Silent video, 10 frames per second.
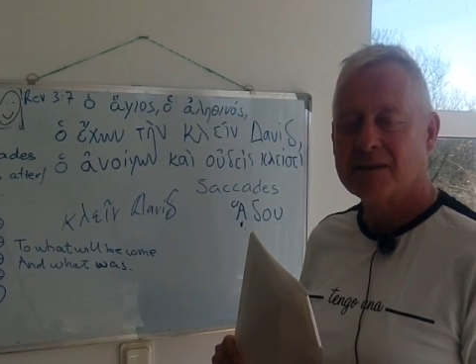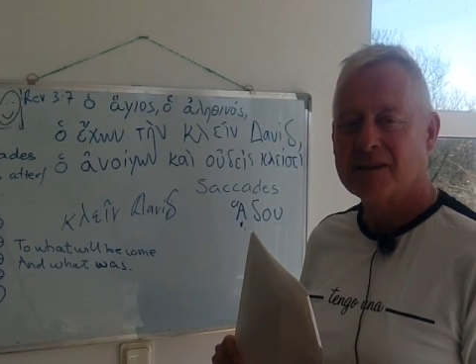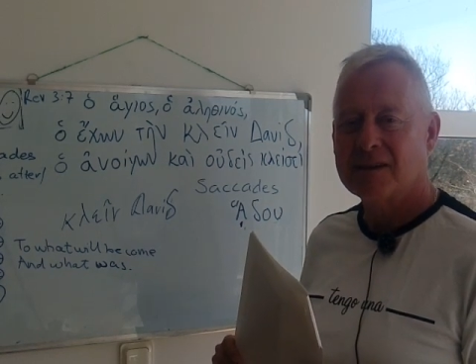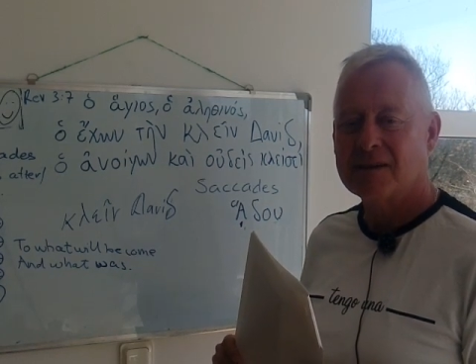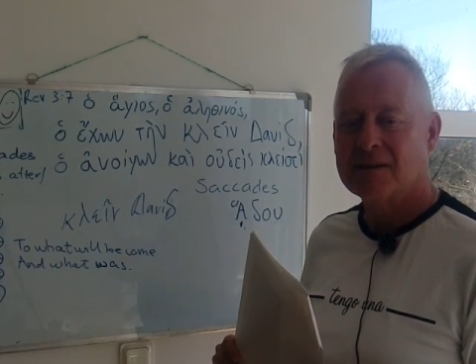
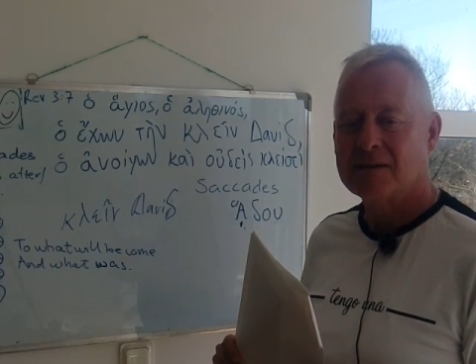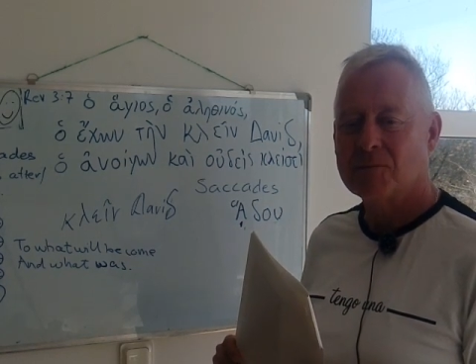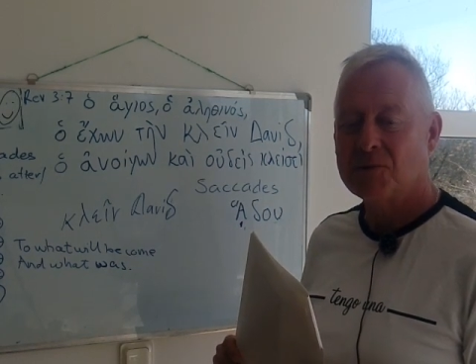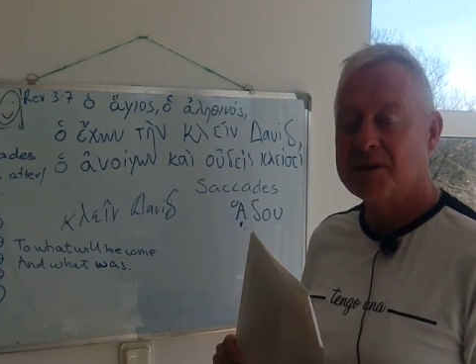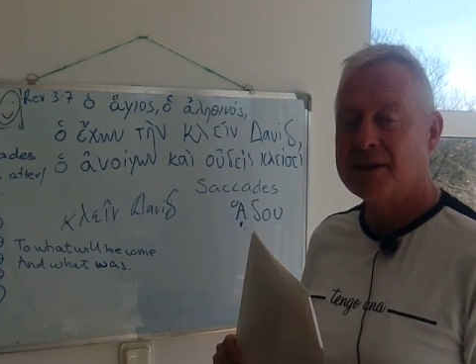Uh,
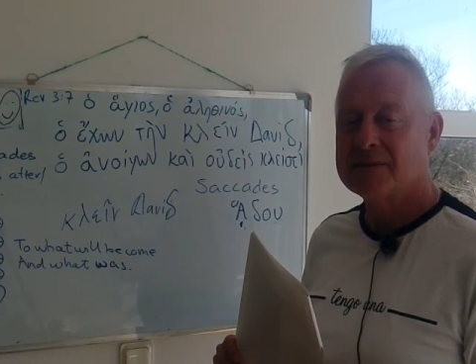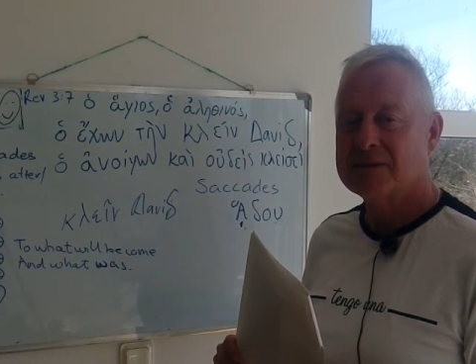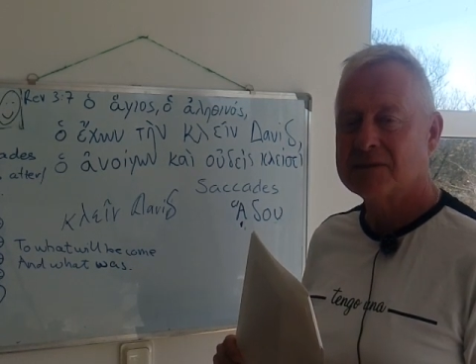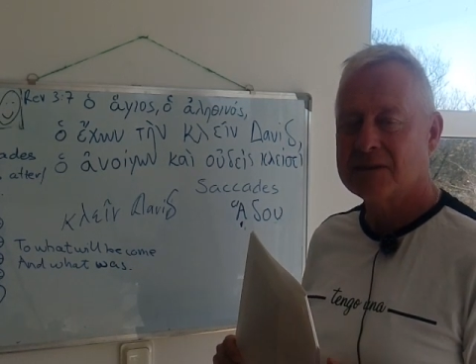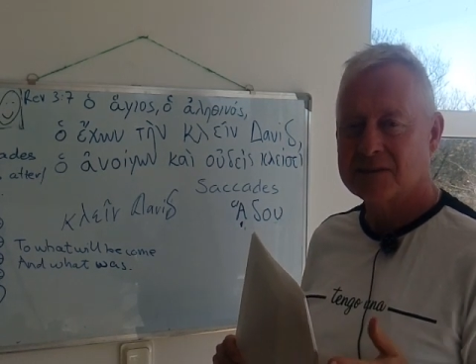we
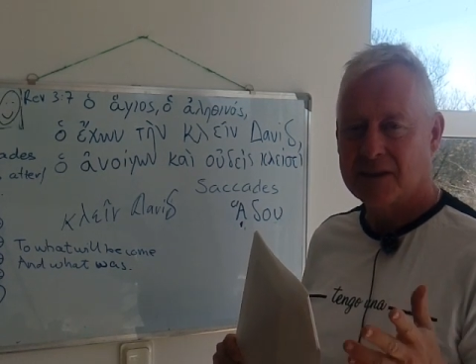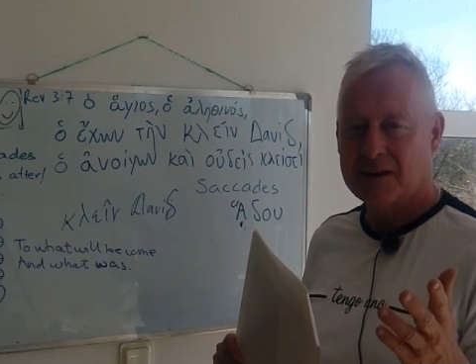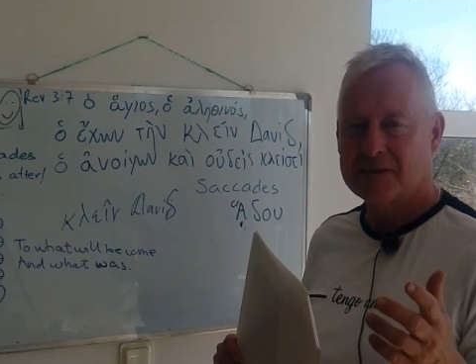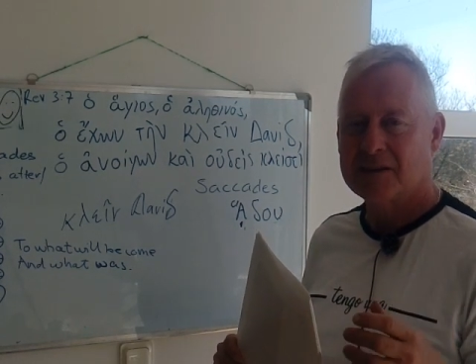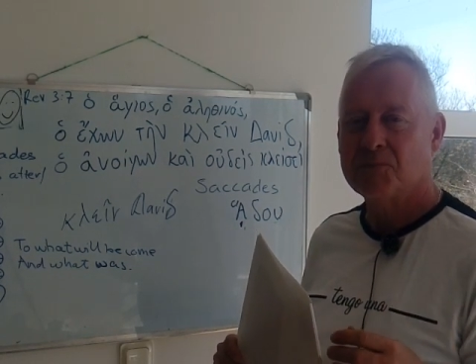dance, as
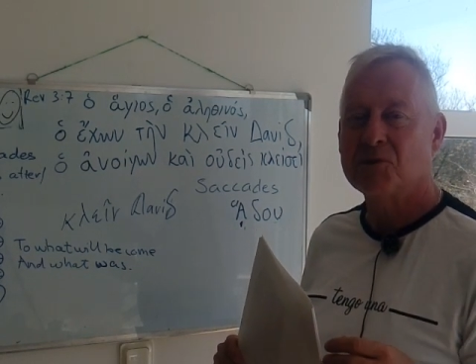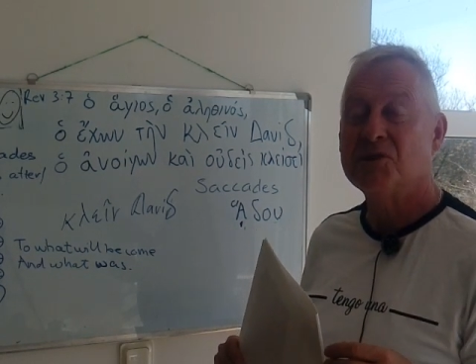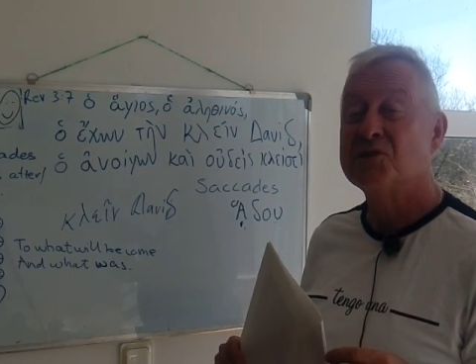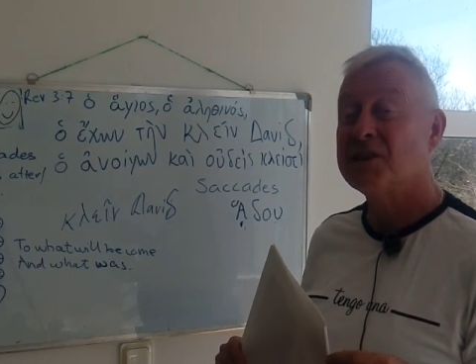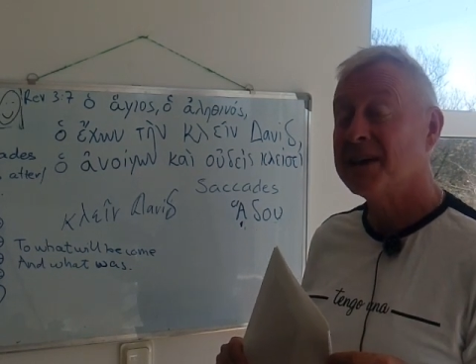Kalle said,
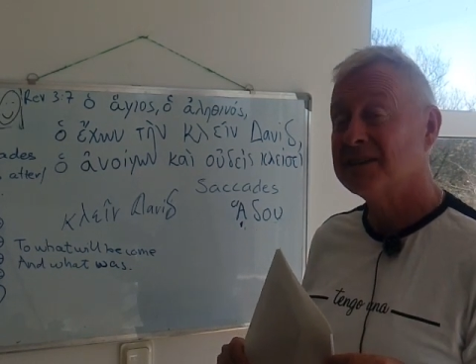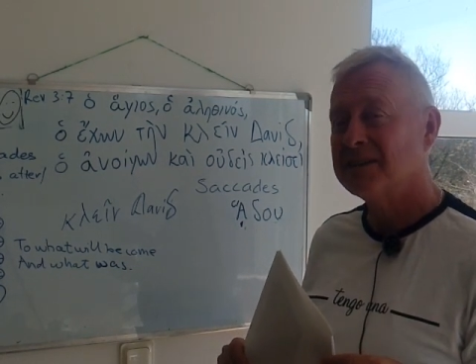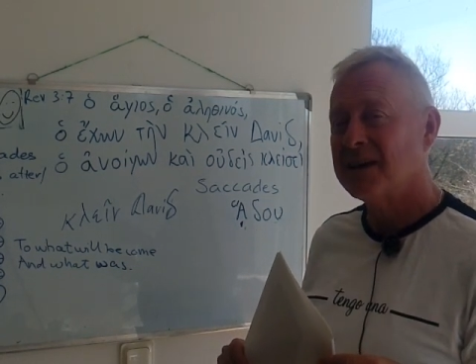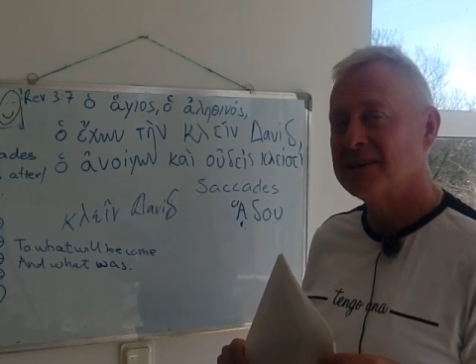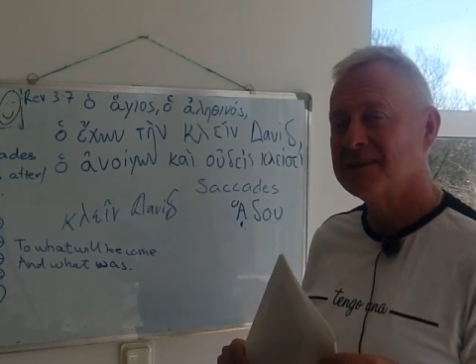with
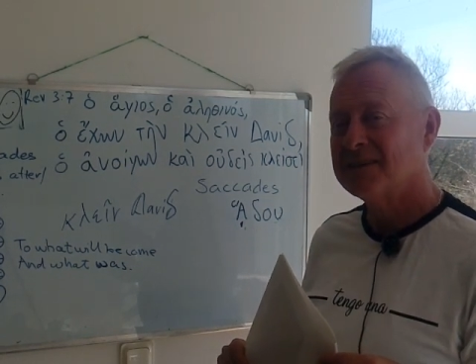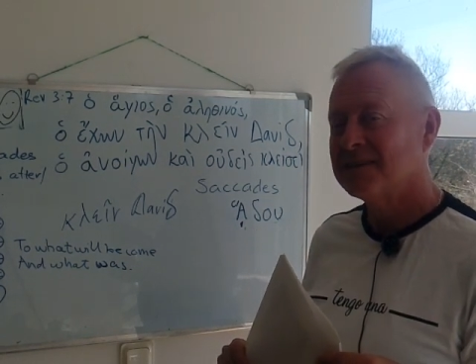dyslexia,